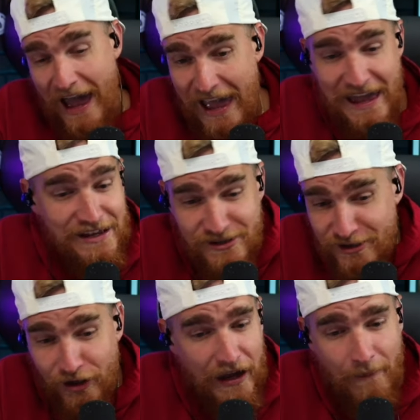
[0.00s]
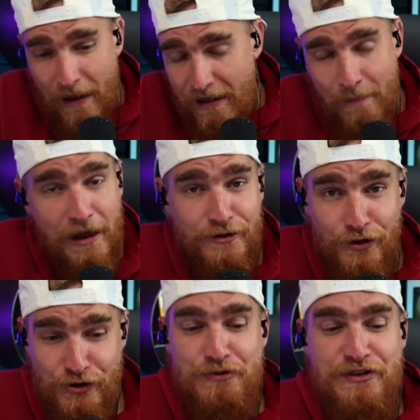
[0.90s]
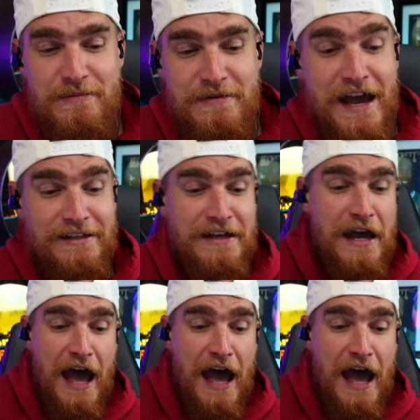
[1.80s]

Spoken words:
He just said, look, I'm not associated with CBS.